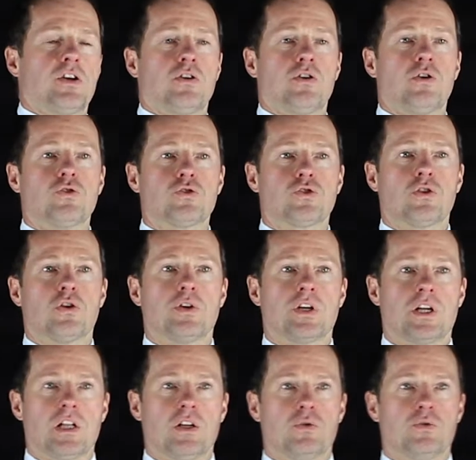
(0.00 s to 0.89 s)
are also
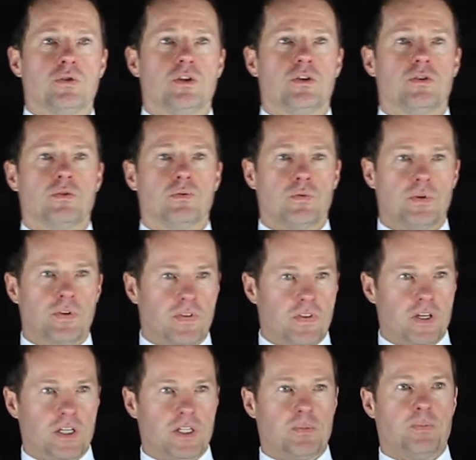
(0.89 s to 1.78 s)
included with
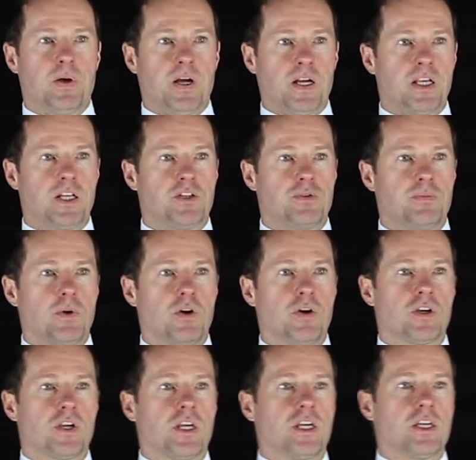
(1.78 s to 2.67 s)
this package
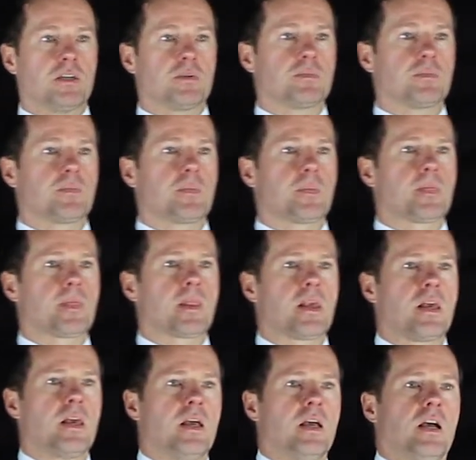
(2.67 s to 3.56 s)
marquee.
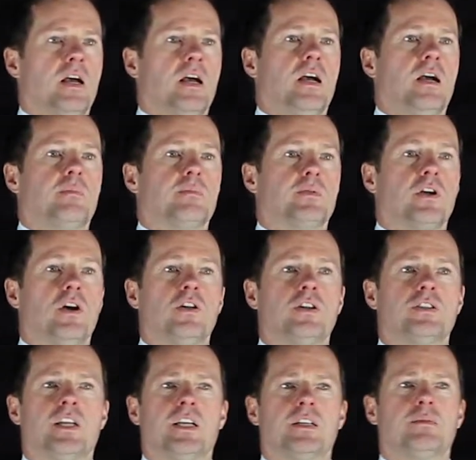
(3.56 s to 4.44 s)
Gala
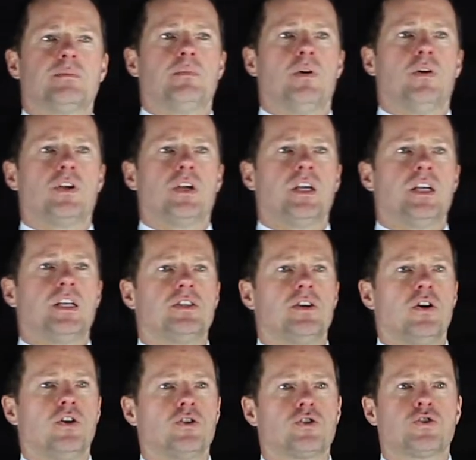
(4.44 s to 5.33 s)
Tent marquees
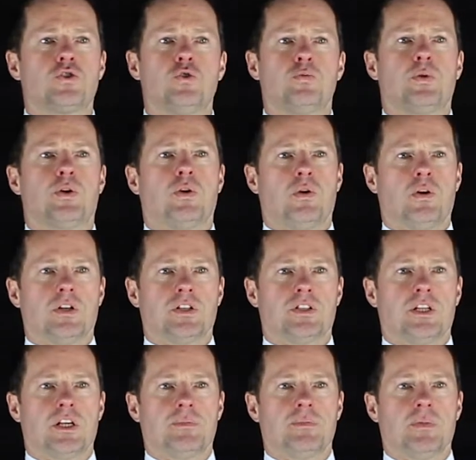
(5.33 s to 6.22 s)
are super
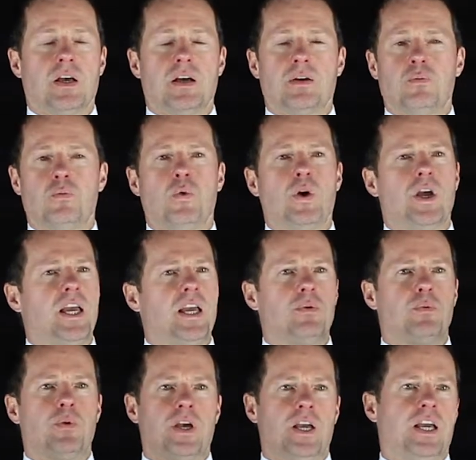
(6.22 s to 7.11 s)
quality,
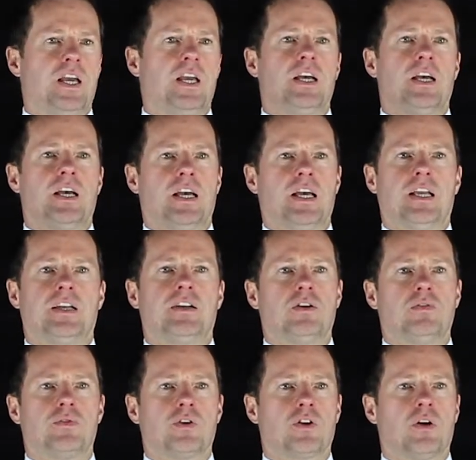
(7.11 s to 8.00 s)
way ahead
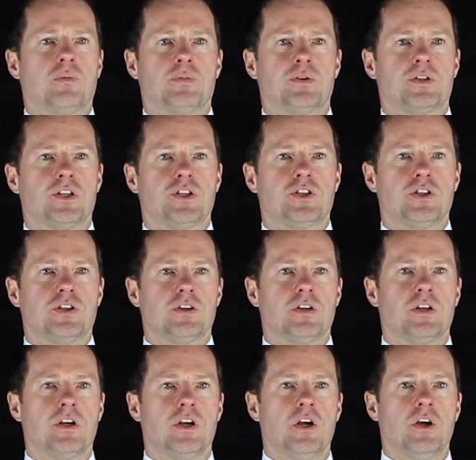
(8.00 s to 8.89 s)
of the competition.
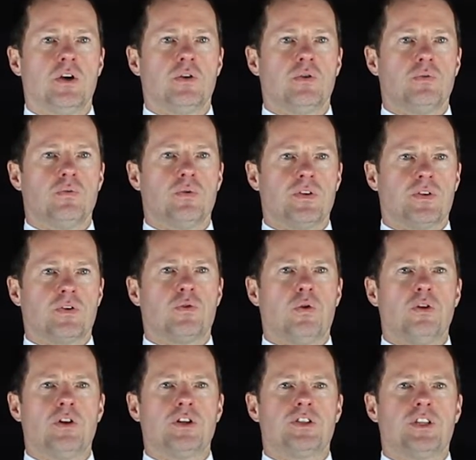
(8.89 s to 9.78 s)
With
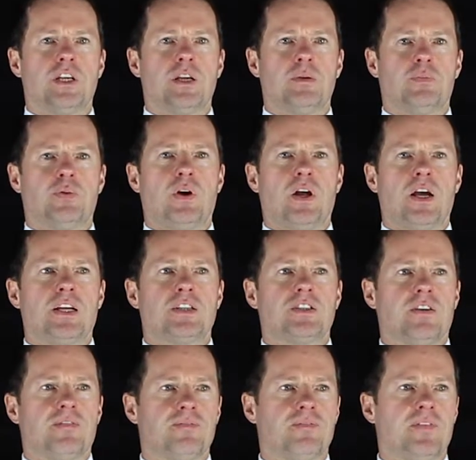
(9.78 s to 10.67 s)
quality, price
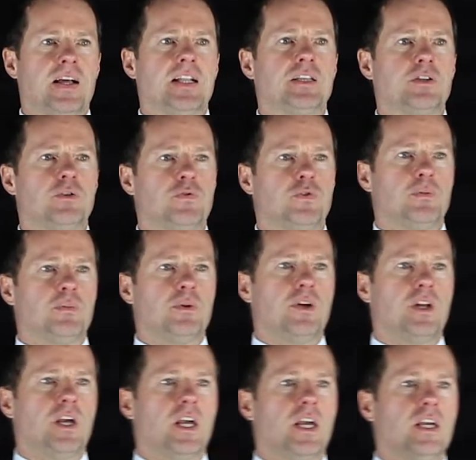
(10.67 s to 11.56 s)
and value for
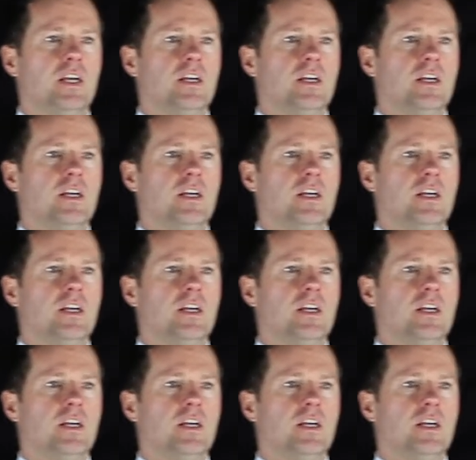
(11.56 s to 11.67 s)
money,